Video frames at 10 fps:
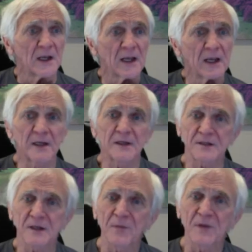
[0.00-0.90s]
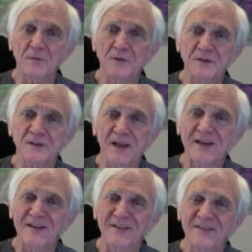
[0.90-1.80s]
and something was
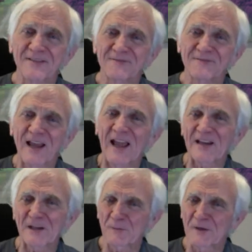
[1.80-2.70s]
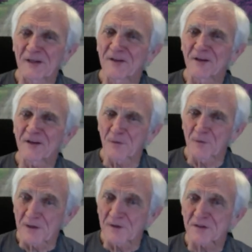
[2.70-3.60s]
like nagging me, you know, like,
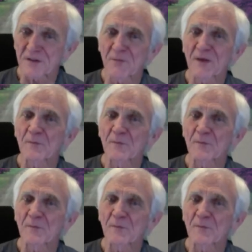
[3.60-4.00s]
okay, there's something